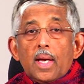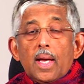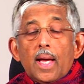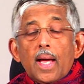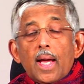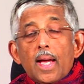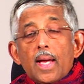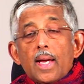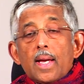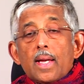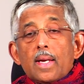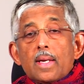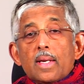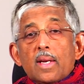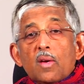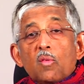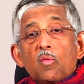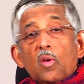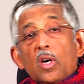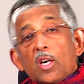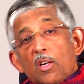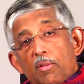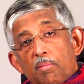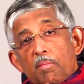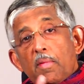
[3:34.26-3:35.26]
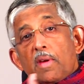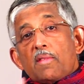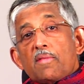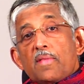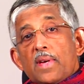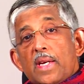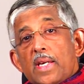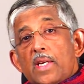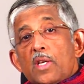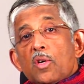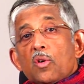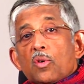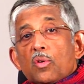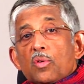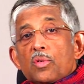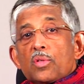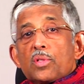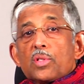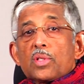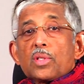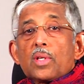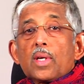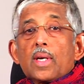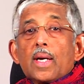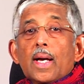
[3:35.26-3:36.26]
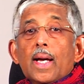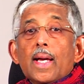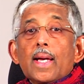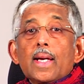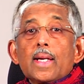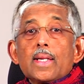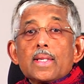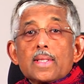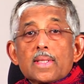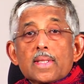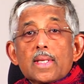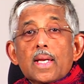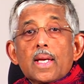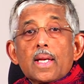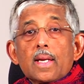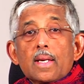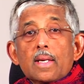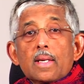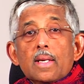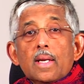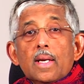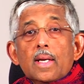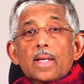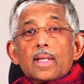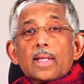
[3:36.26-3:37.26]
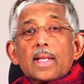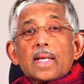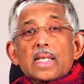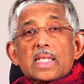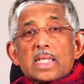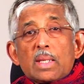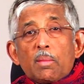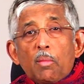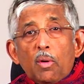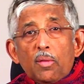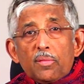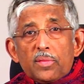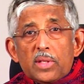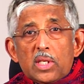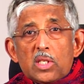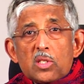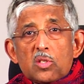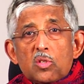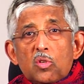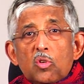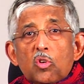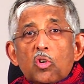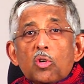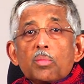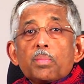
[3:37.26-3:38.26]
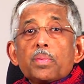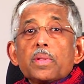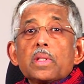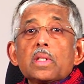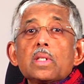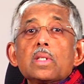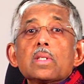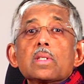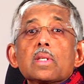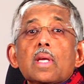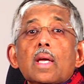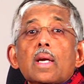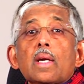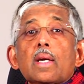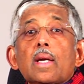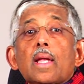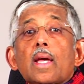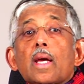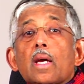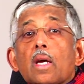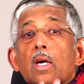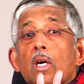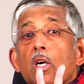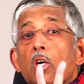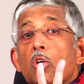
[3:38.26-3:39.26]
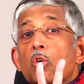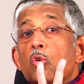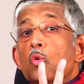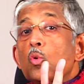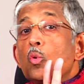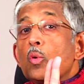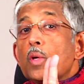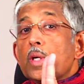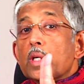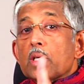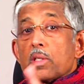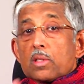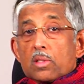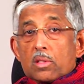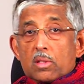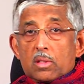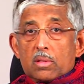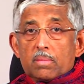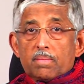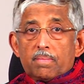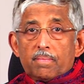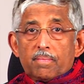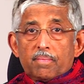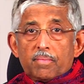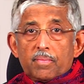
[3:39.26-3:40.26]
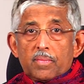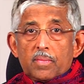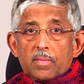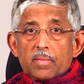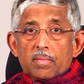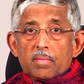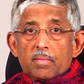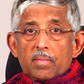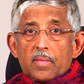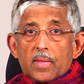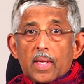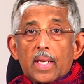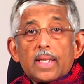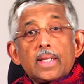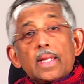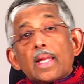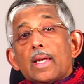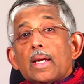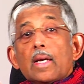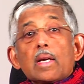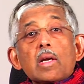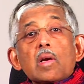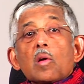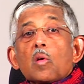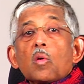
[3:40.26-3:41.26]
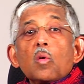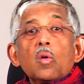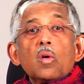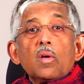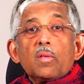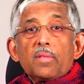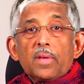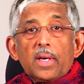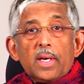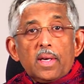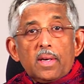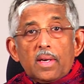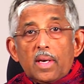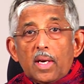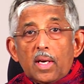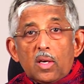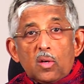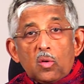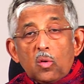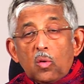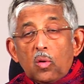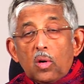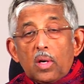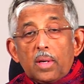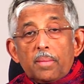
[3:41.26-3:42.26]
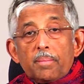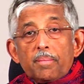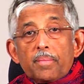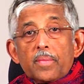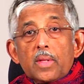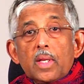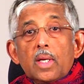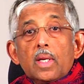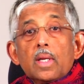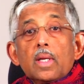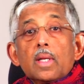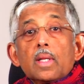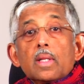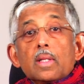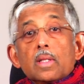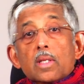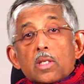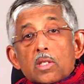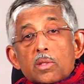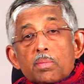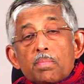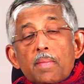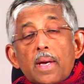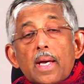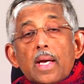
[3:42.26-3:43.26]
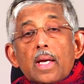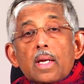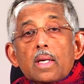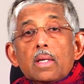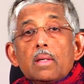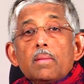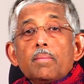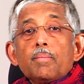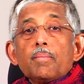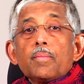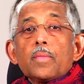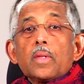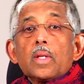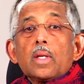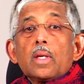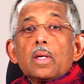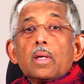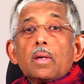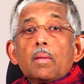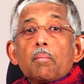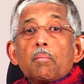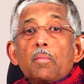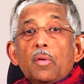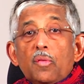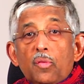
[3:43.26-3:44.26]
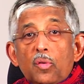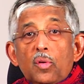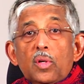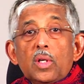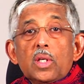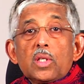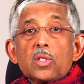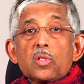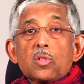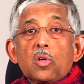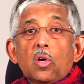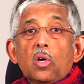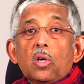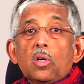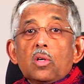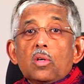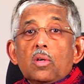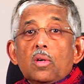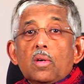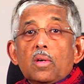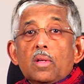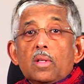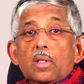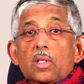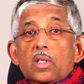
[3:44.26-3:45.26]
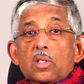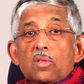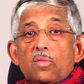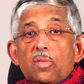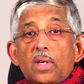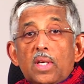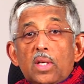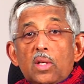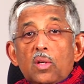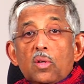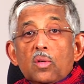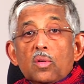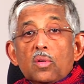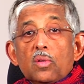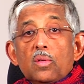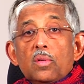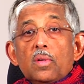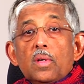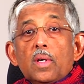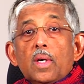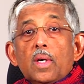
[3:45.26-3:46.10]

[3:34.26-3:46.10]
And in one of my videos, I had said that some of these neuropathies can take two years and then it will go away. I told him. This man before he saw this video,